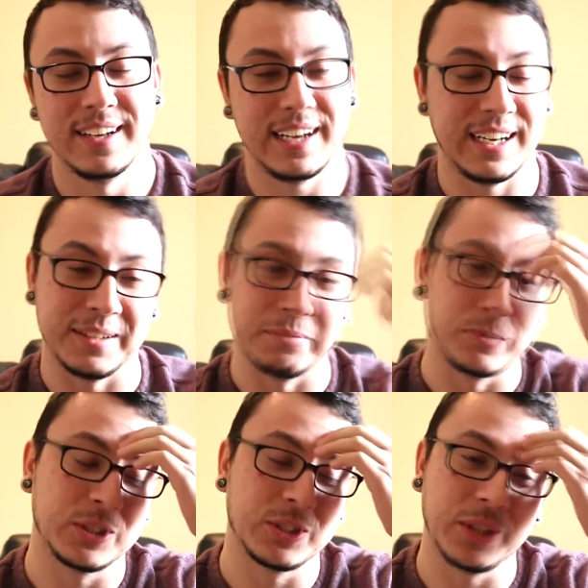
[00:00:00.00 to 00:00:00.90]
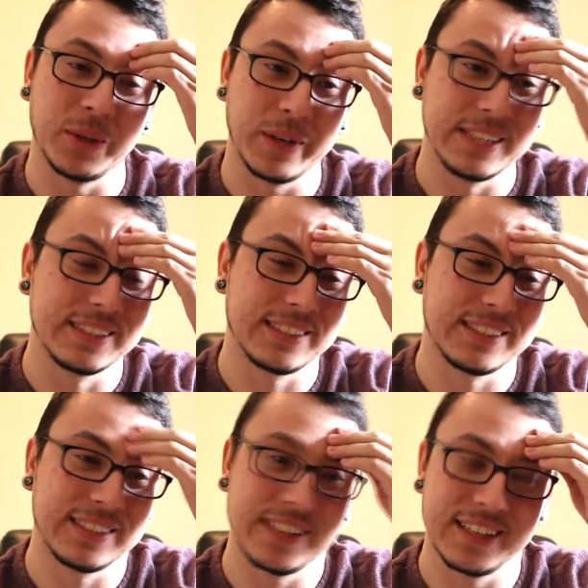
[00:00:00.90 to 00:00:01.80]
Um, so
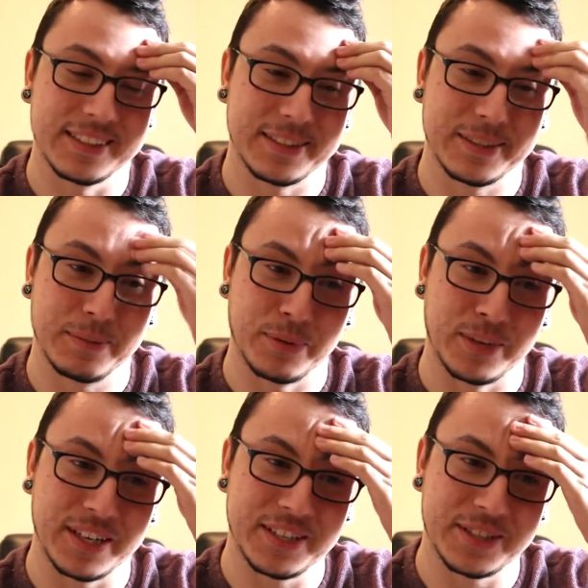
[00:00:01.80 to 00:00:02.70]
it's it's pretty